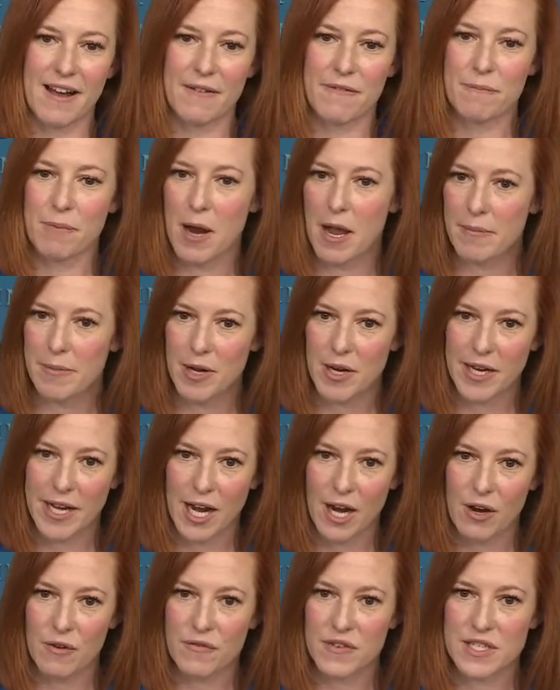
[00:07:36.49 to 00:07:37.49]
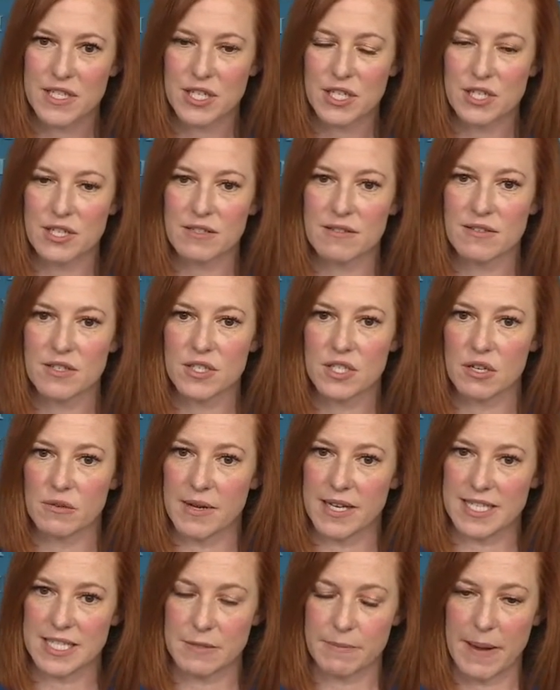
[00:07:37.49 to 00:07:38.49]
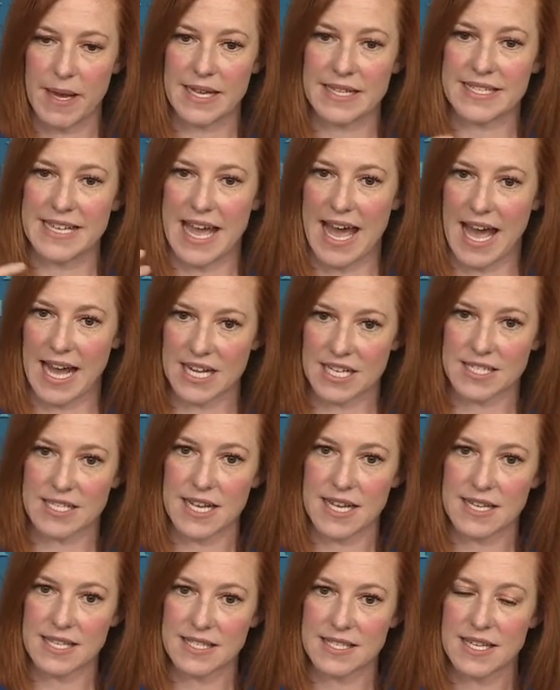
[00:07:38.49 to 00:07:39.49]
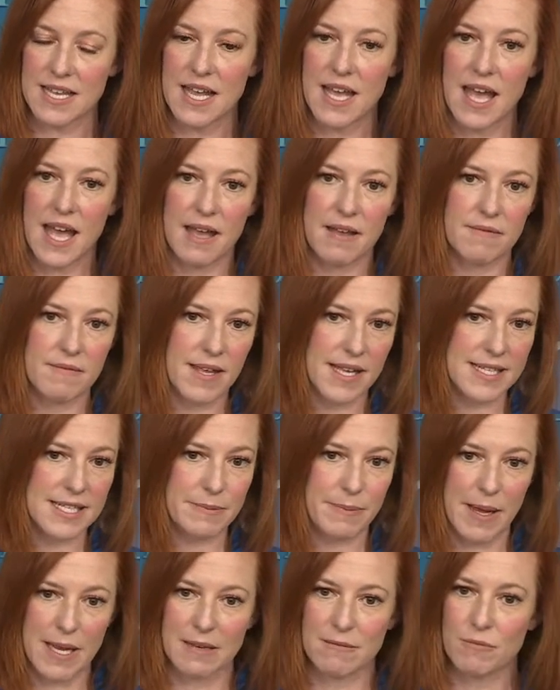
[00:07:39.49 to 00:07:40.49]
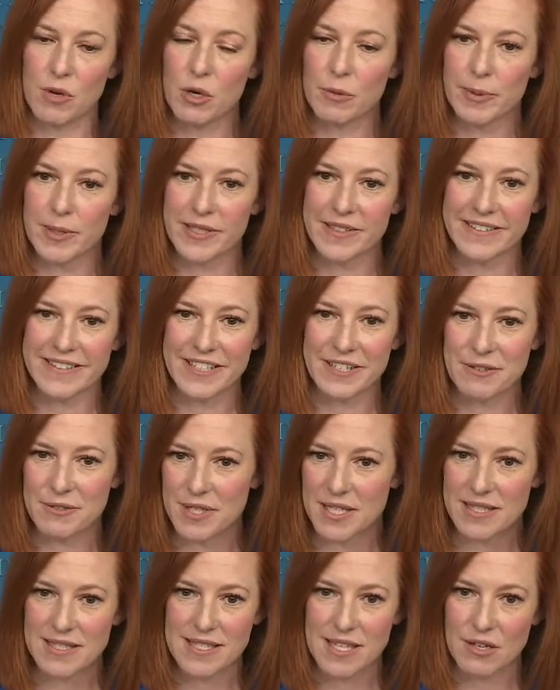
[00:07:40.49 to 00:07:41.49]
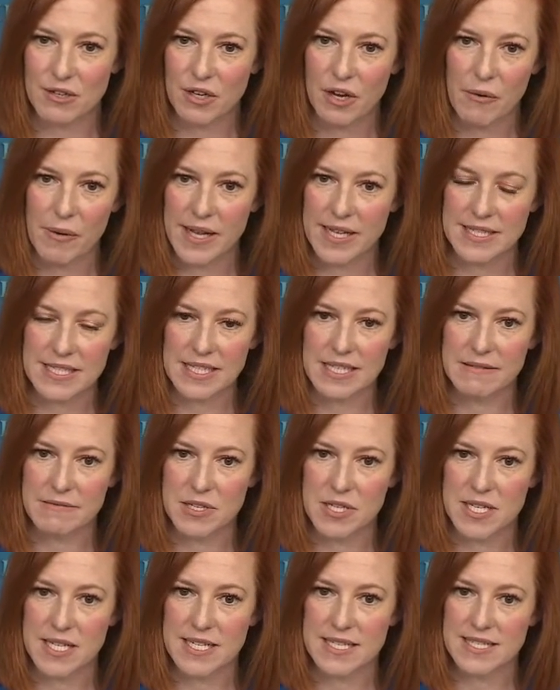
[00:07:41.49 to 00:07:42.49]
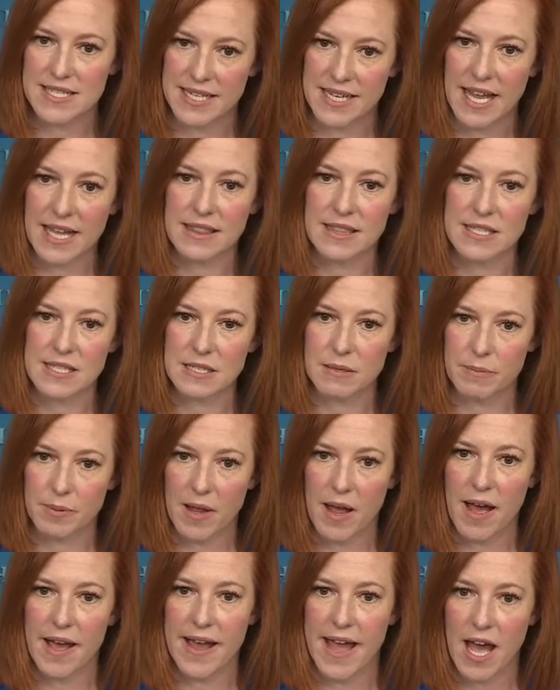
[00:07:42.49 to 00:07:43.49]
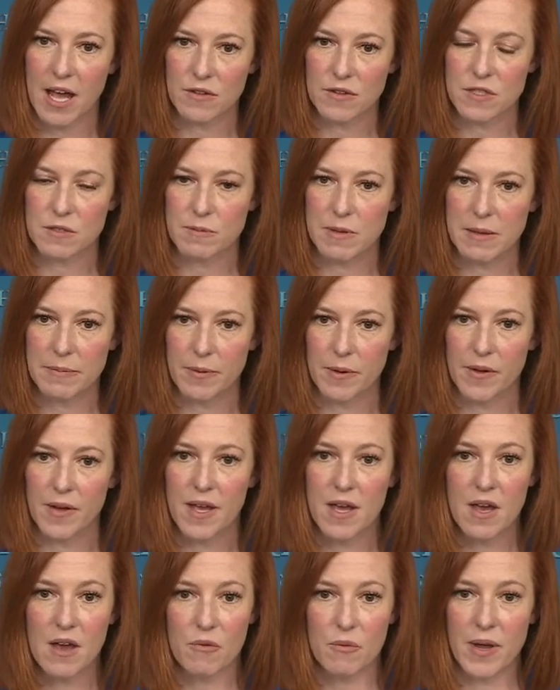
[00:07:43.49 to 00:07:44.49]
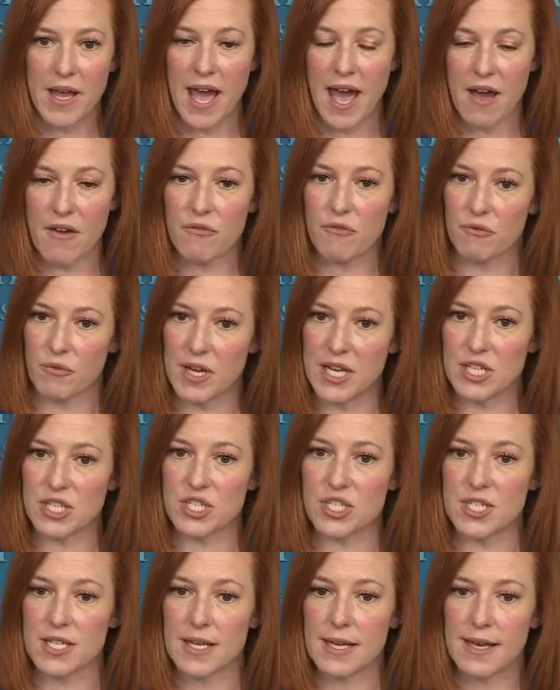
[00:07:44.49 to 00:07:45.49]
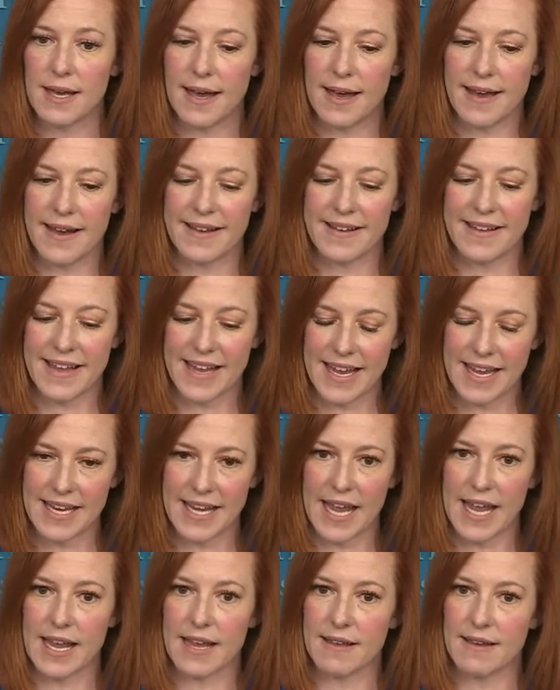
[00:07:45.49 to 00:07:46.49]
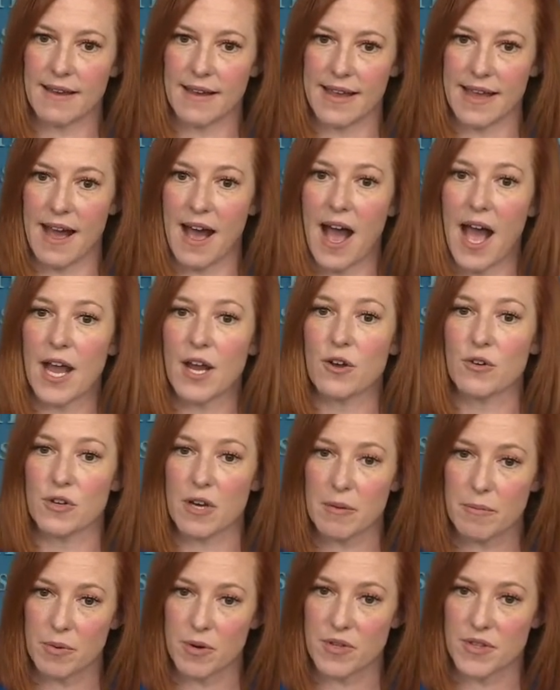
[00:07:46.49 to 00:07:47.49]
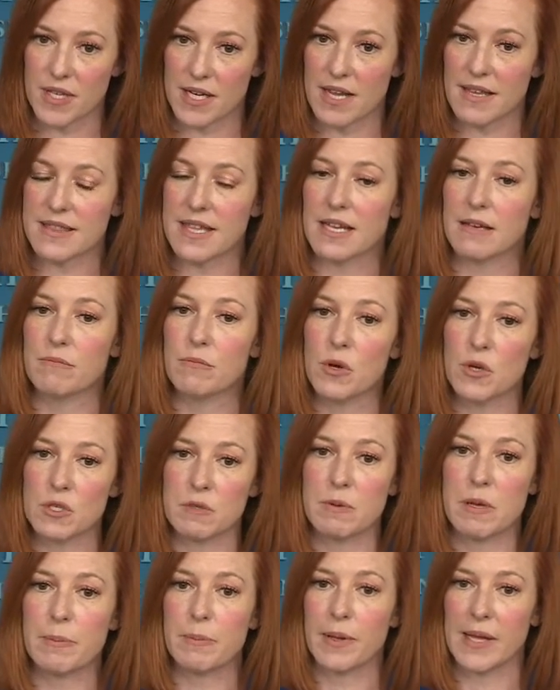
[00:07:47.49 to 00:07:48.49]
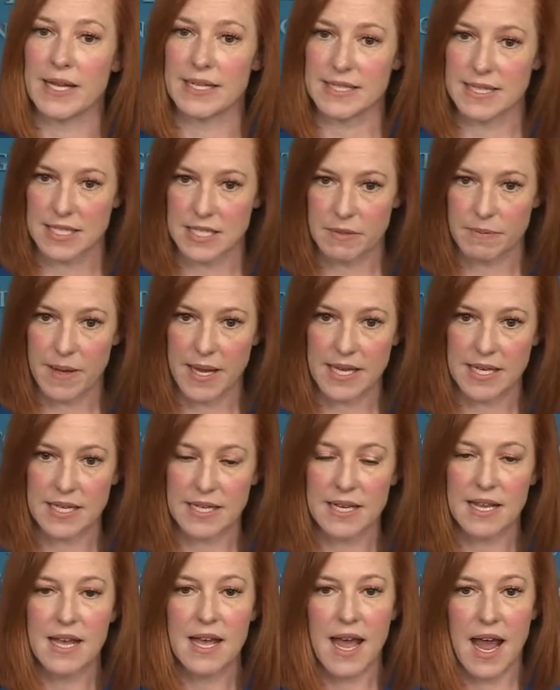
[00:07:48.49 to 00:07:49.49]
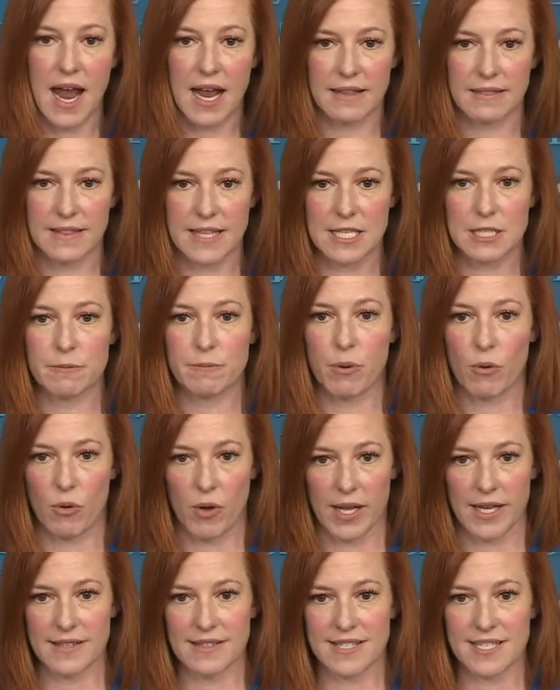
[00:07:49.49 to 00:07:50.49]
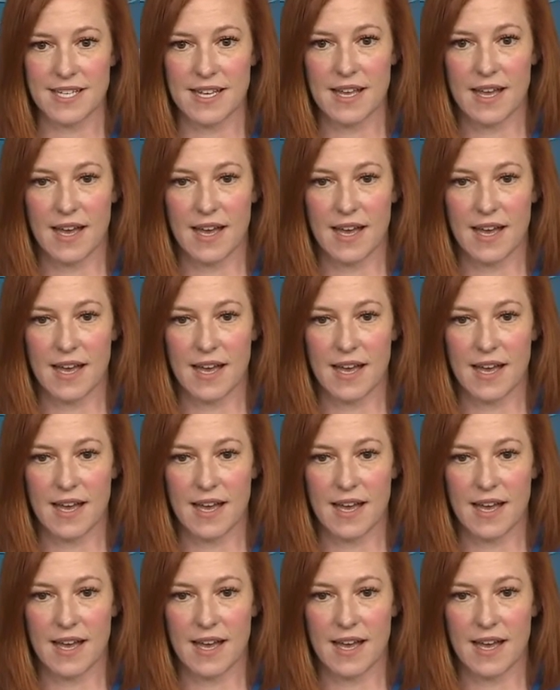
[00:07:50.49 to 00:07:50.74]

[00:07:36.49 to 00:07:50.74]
primary care physicians, to expand access, expand mobile units that are going into communities to get the supply out to people. We have reached, hit a higher number than I think most people anticipated at this point